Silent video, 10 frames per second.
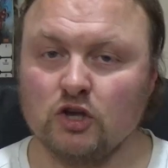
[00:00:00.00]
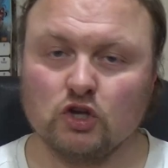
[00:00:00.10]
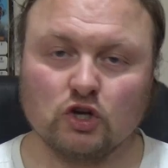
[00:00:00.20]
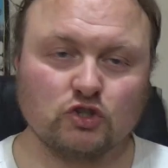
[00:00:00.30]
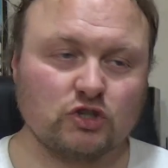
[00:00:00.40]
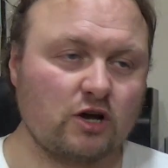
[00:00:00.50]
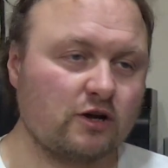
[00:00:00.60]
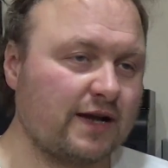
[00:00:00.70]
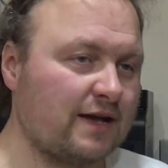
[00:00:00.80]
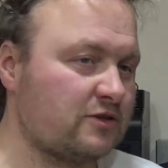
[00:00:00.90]
Your
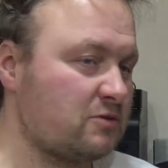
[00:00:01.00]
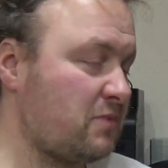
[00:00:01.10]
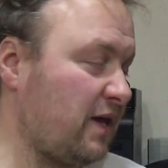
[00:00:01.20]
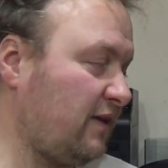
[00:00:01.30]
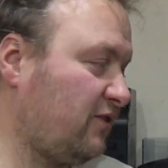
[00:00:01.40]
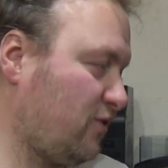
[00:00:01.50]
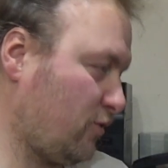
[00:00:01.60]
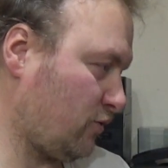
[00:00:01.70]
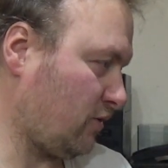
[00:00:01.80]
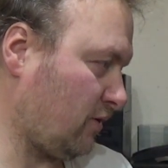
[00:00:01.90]
sarcasm is
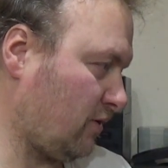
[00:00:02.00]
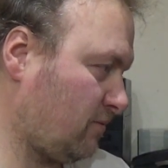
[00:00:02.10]
noted.